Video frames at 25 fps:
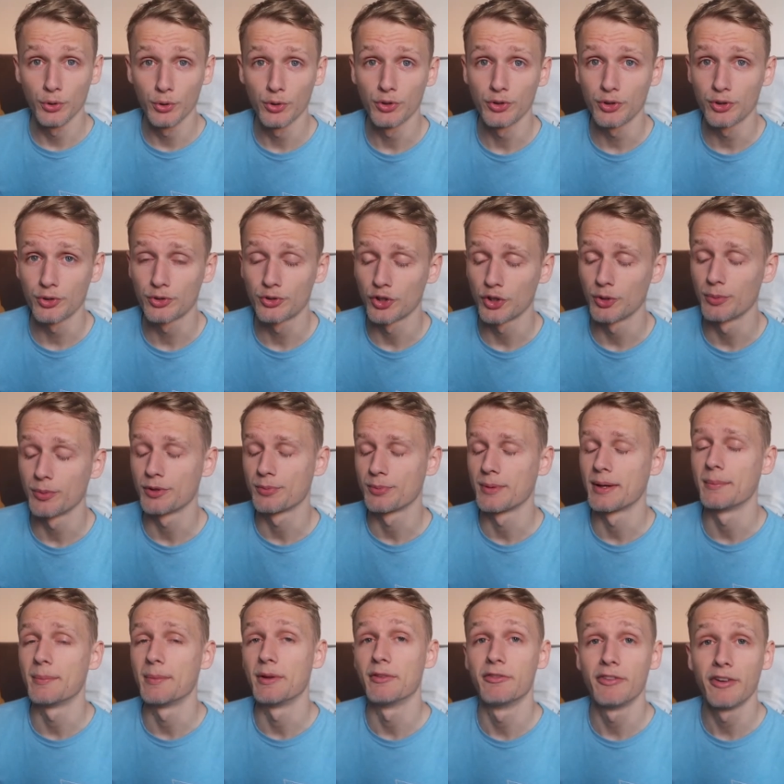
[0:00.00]
doing YouTube, it's
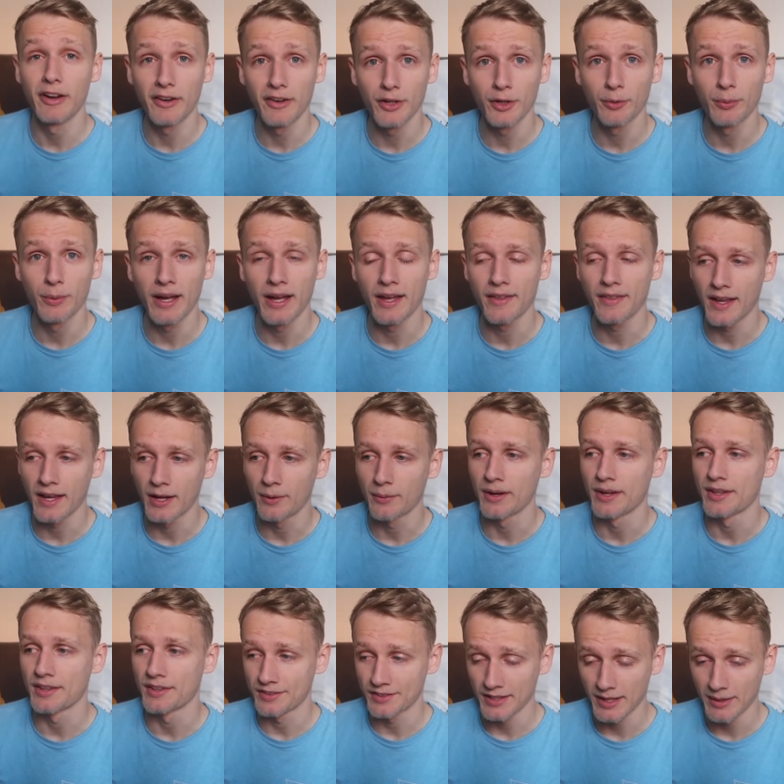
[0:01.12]
made me very aware that I
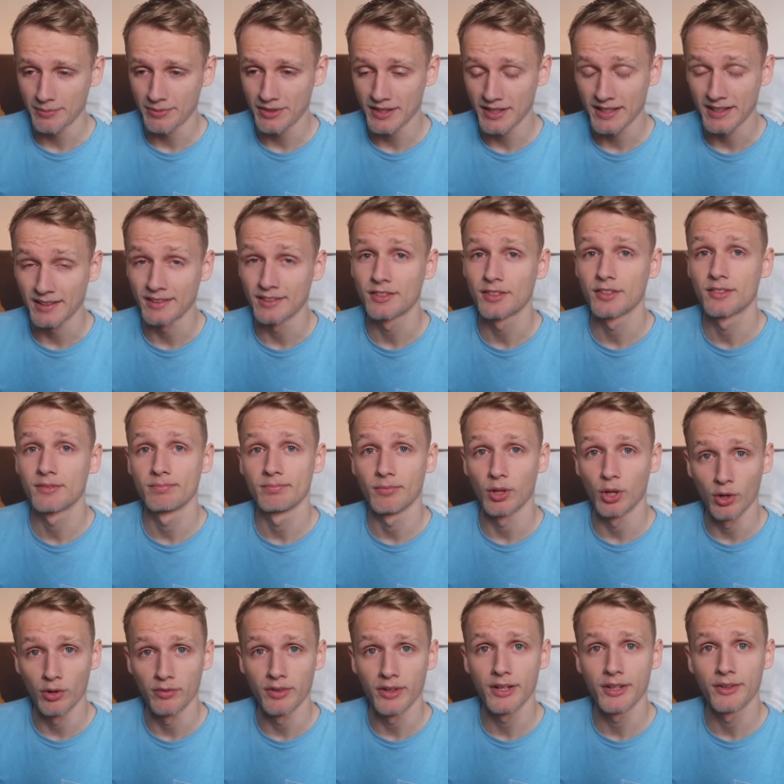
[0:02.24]
wear the same things
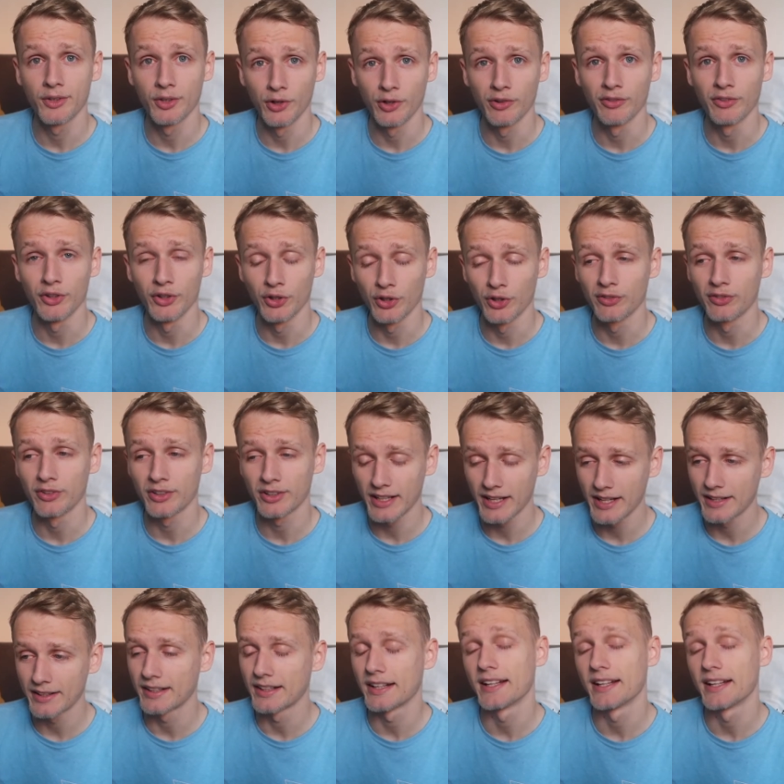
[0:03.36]
over and over and over again,